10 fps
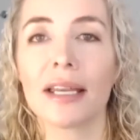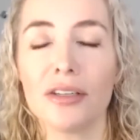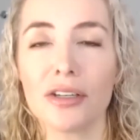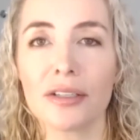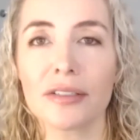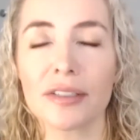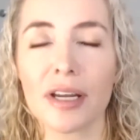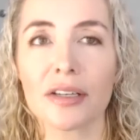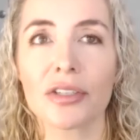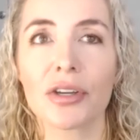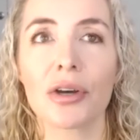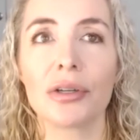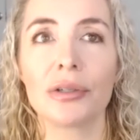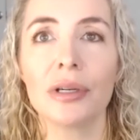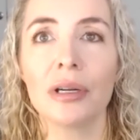And you can start to
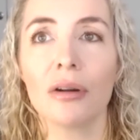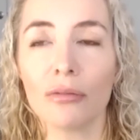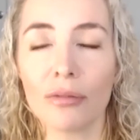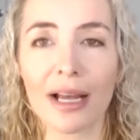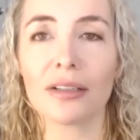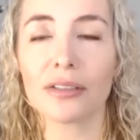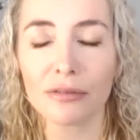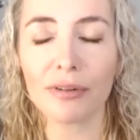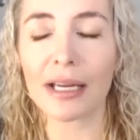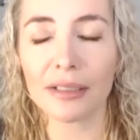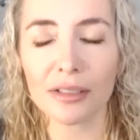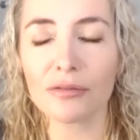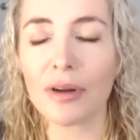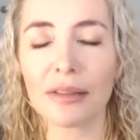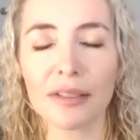go round and round and
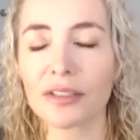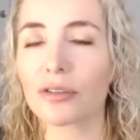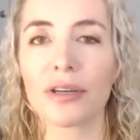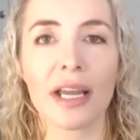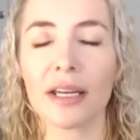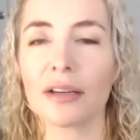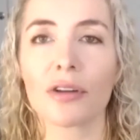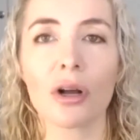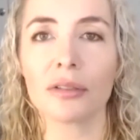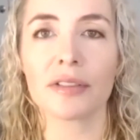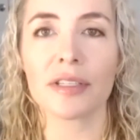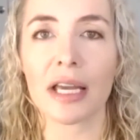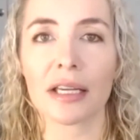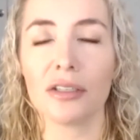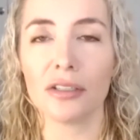round this creative
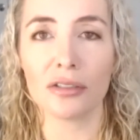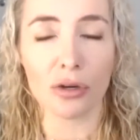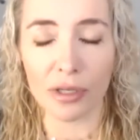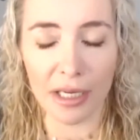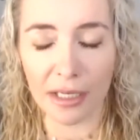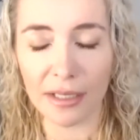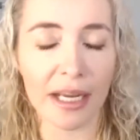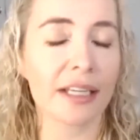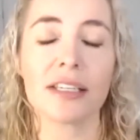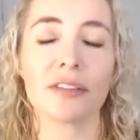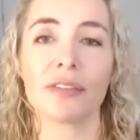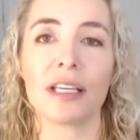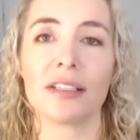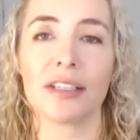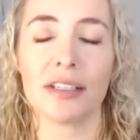cul-de-sac, and you're talking
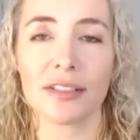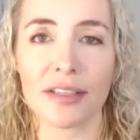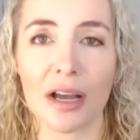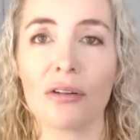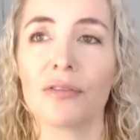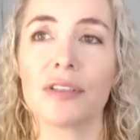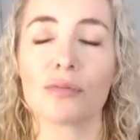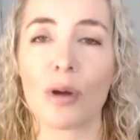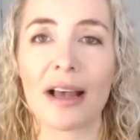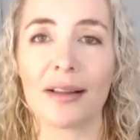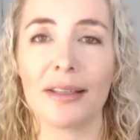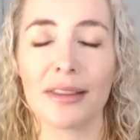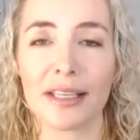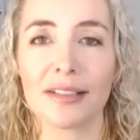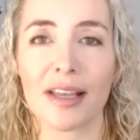negatively to yourself as well and
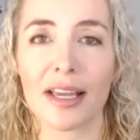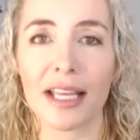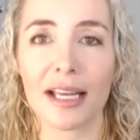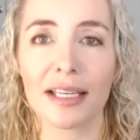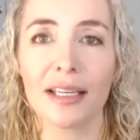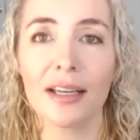things like that.